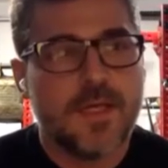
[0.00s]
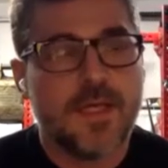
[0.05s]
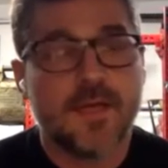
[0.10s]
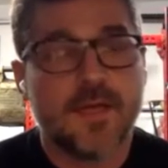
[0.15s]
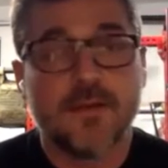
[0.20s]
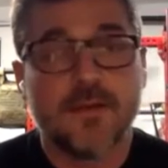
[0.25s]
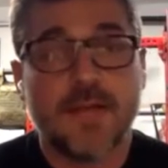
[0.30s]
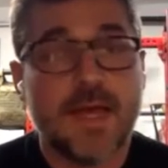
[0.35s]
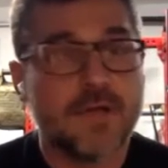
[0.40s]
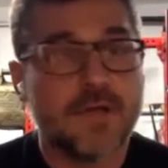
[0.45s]

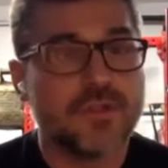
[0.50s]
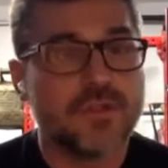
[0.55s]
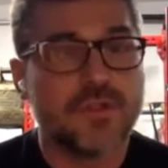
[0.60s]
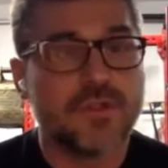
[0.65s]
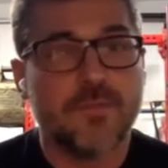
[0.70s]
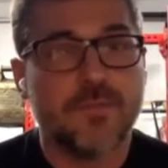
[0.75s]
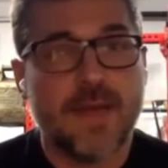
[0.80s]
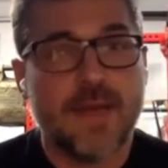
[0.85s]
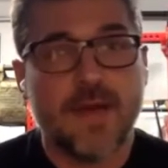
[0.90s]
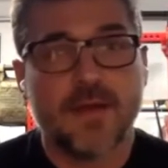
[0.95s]
And it allows
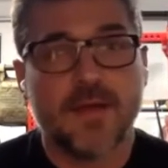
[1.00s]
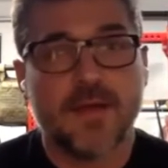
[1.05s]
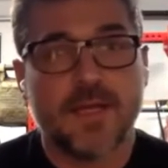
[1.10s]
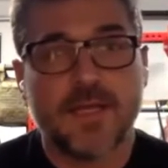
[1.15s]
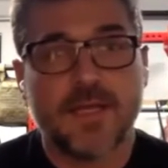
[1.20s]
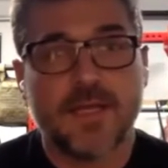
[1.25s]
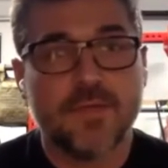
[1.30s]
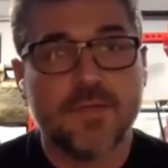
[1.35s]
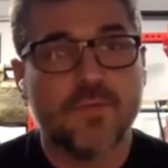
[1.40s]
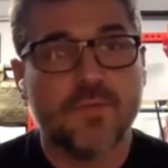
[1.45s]
you to mount
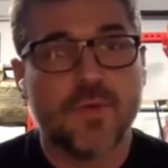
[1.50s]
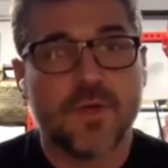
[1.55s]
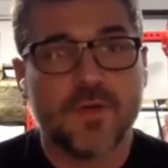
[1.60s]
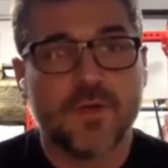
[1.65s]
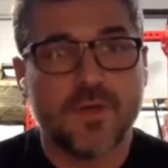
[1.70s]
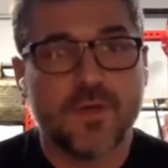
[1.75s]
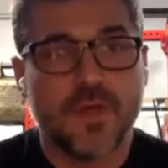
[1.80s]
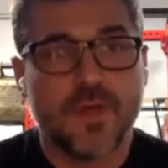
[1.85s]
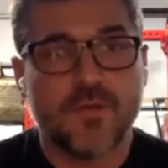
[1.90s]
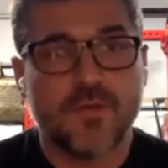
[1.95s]
it anywhere
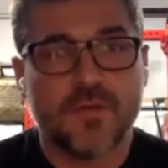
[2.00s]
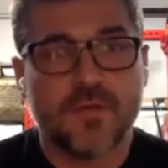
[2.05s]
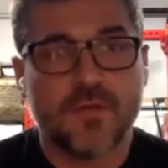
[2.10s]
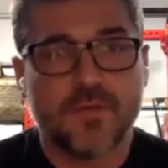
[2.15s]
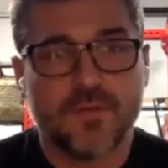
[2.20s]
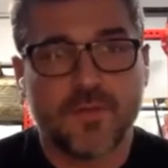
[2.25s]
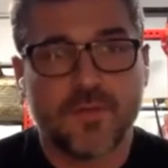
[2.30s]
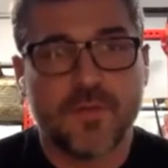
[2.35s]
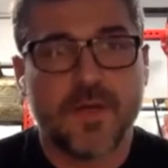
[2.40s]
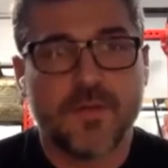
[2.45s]
you have a
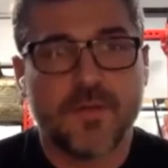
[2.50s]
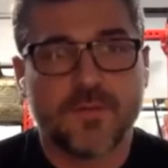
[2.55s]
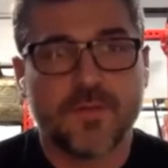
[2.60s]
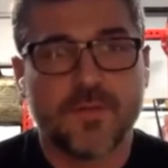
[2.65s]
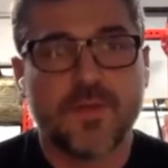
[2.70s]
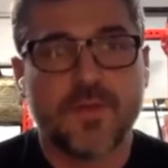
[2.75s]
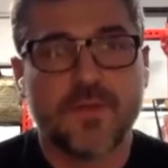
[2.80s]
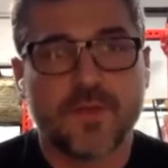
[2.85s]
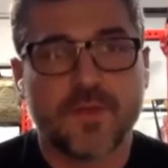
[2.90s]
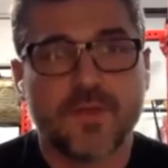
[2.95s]

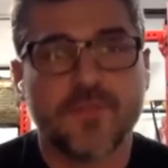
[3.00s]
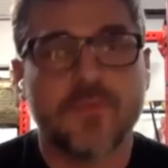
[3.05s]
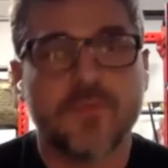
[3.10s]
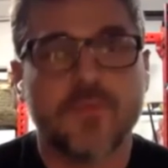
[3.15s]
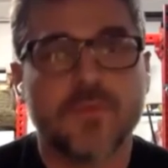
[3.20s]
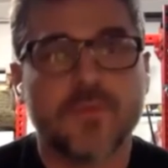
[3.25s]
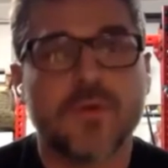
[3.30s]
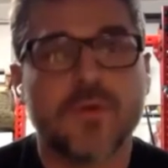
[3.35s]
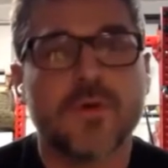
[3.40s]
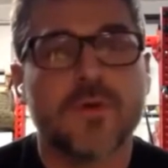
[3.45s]
3x3 cross
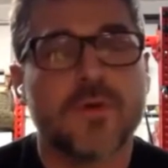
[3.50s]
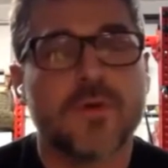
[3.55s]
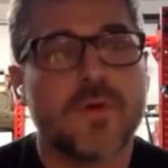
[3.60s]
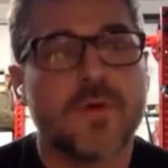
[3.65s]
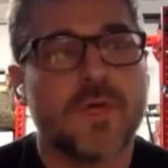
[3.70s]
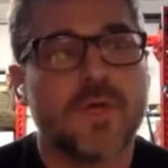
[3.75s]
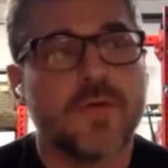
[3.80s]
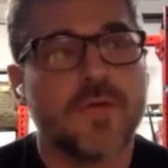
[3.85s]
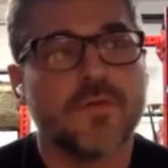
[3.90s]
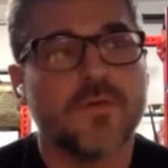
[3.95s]
member.
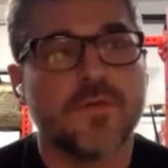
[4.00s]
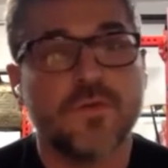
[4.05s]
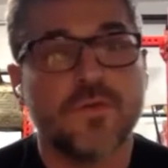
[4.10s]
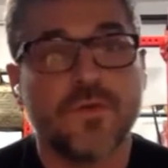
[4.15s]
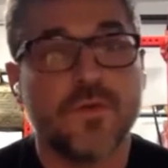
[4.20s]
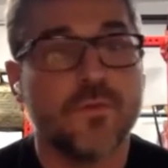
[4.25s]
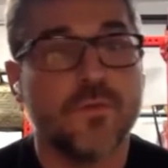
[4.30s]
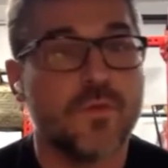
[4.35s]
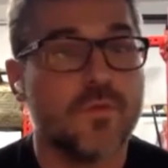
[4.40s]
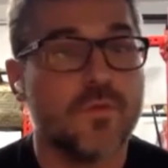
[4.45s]
And so
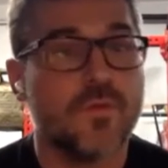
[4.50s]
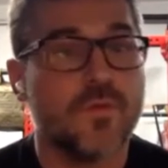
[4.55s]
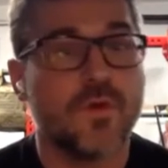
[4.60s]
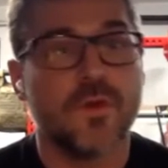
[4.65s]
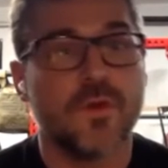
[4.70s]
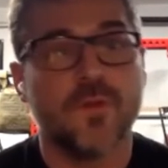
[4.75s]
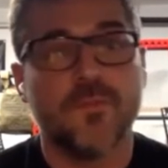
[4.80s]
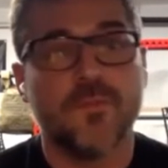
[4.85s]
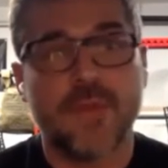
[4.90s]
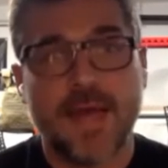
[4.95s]
you can move it
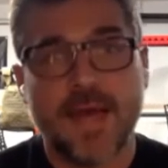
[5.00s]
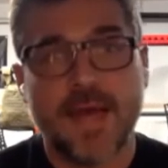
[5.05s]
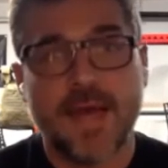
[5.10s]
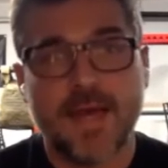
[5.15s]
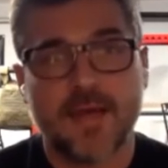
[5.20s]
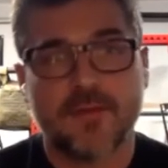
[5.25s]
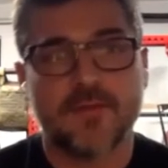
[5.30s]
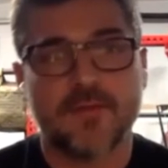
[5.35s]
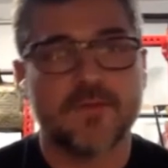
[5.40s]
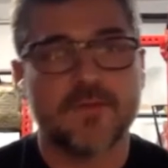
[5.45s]
on the
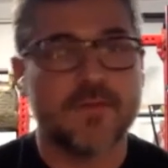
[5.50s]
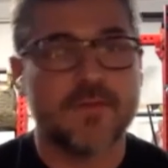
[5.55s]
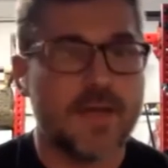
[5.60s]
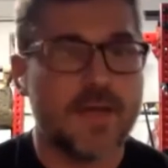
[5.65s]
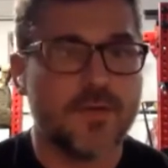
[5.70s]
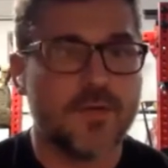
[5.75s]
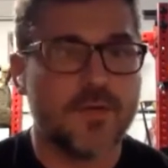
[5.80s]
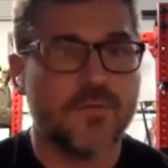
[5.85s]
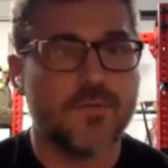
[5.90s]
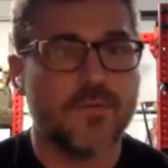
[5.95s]
back, the
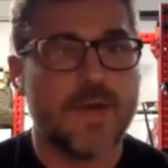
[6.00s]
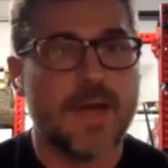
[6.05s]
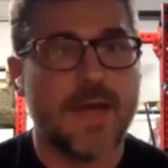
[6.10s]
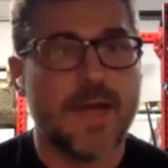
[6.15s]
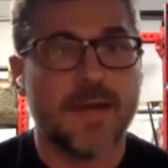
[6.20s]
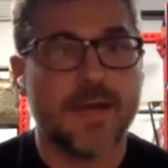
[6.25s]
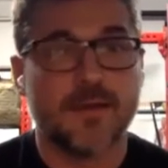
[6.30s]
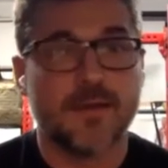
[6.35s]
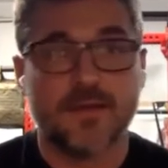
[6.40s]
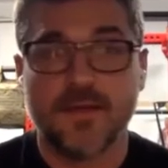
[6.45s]
side of your
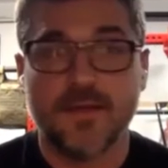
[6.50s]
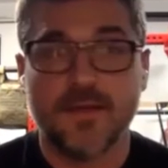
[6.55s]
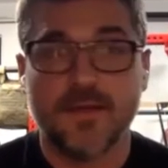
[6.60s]
rack, and